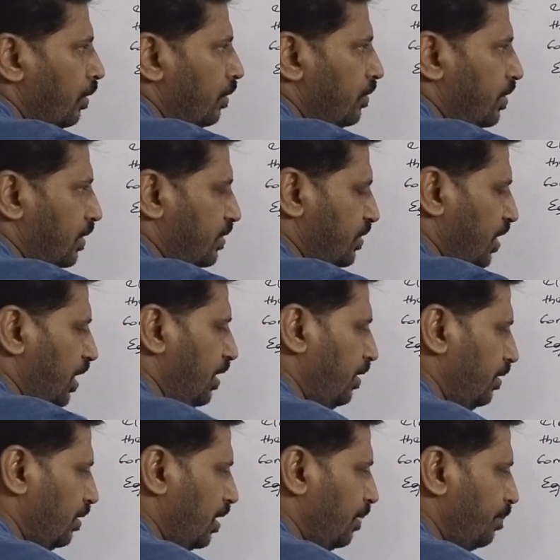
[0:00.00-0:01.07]

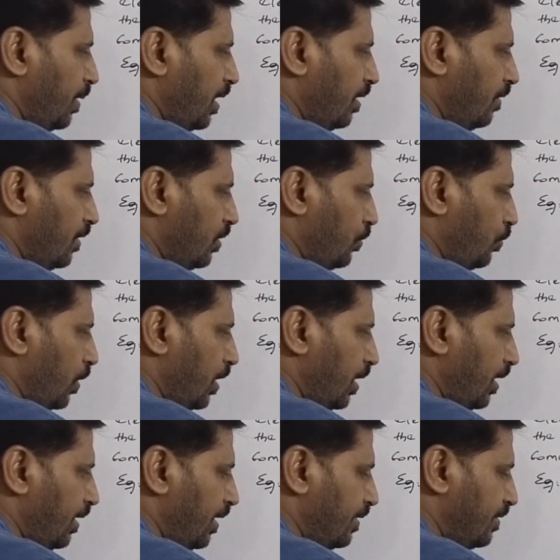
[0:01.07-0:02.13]
16, compare with
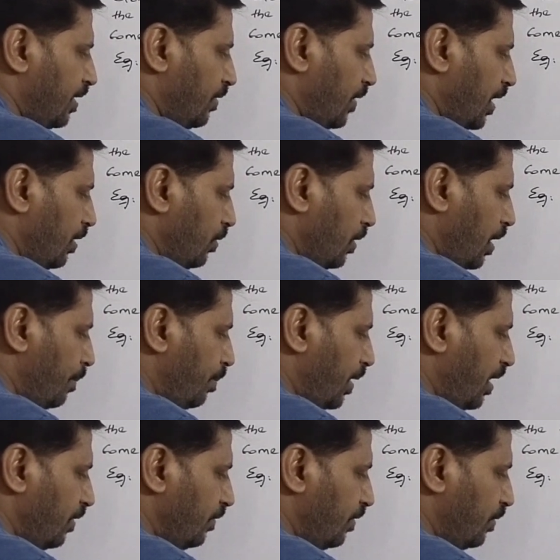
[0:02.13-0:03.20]
20 lesser value,
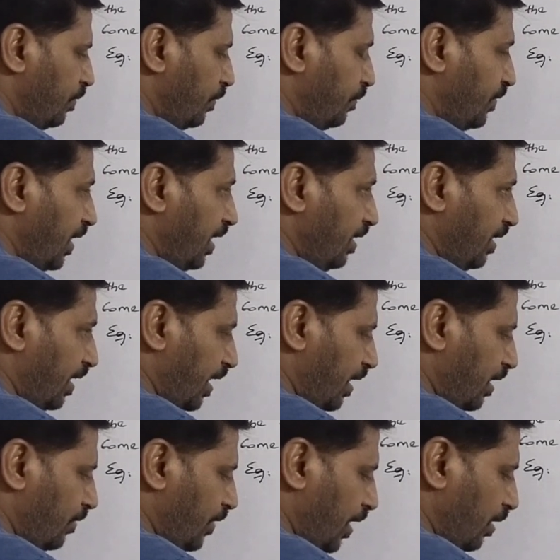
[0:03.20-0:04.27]
compare with 15
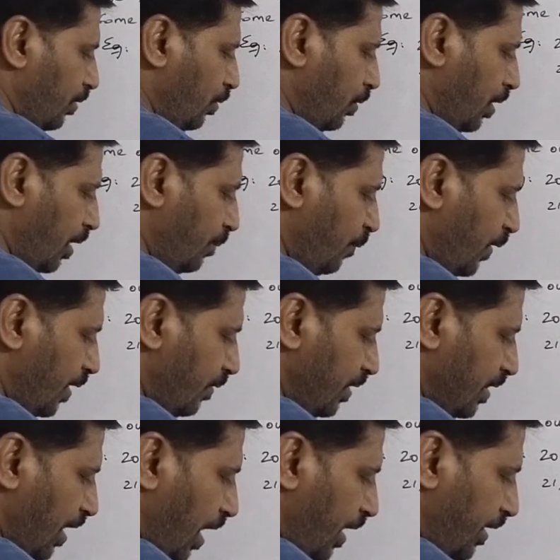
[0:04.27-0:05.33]
greater value, compare
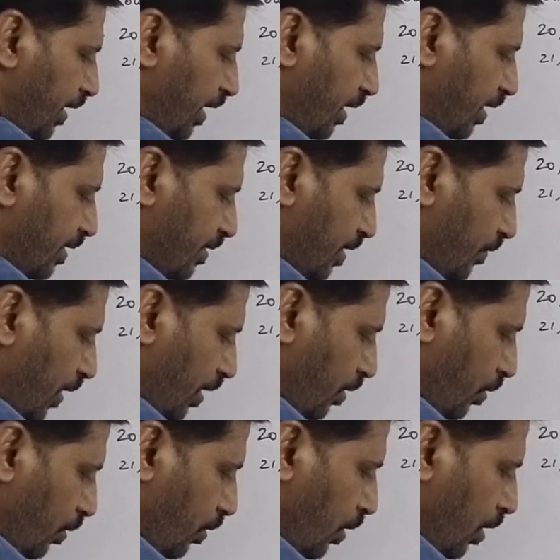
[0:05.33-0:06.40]
with 18 lesser
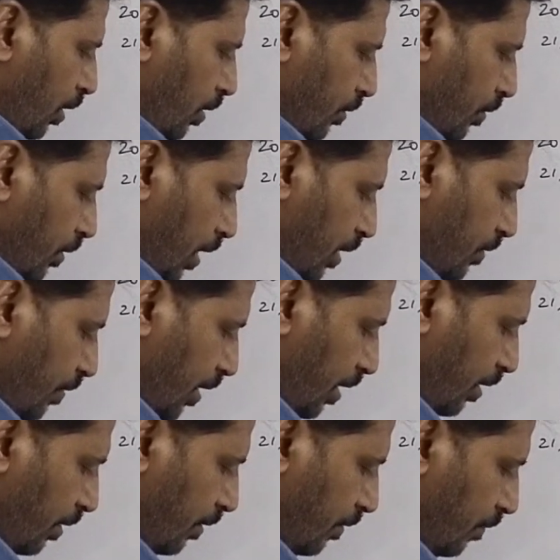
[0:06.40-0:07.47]
value, so that's
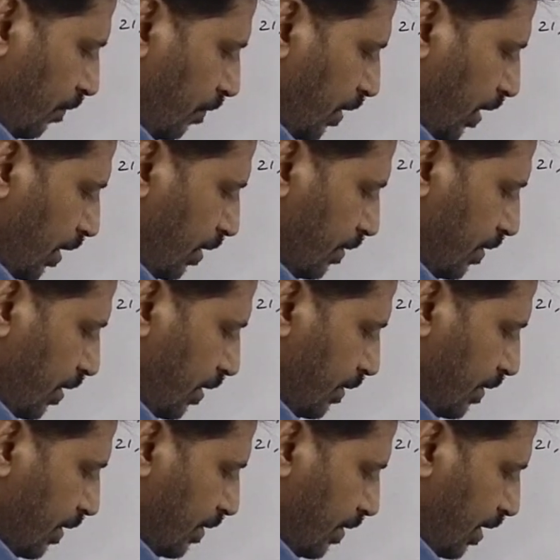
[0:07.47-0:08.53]
why we
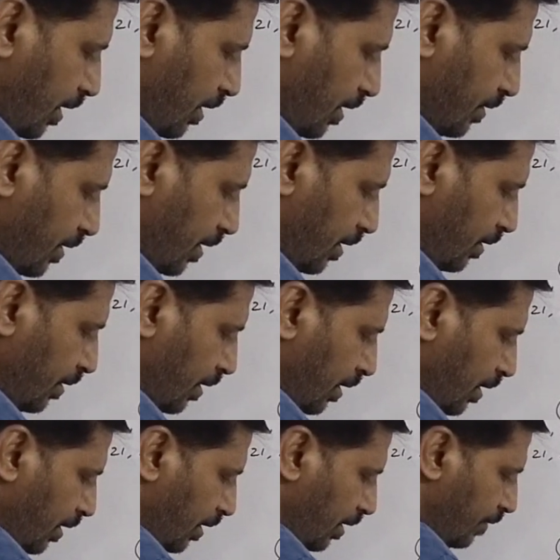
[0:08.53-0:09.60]
insert 16 as a
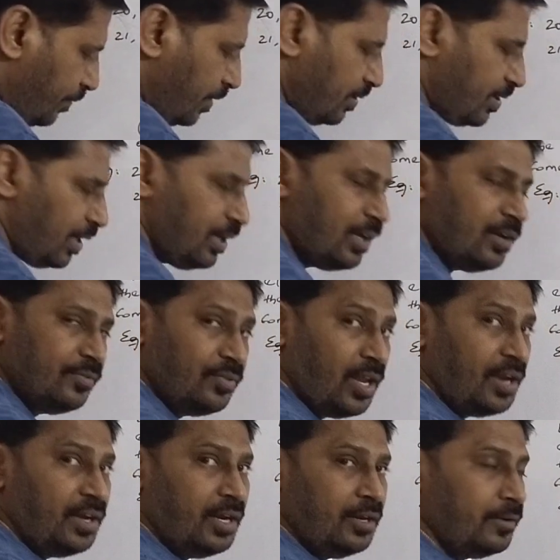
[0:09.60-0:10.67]
left child of
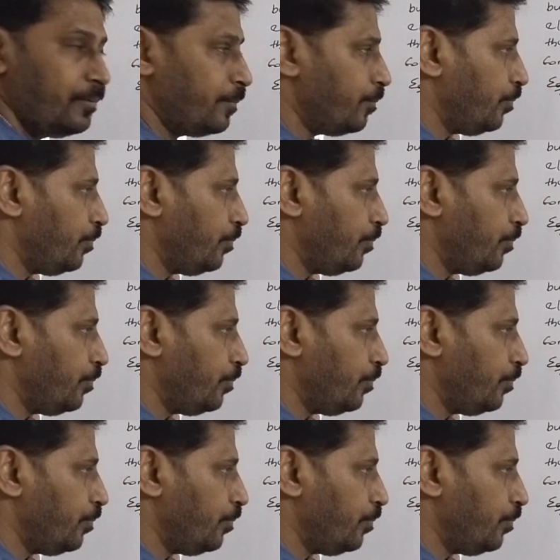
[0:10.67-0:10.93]
18.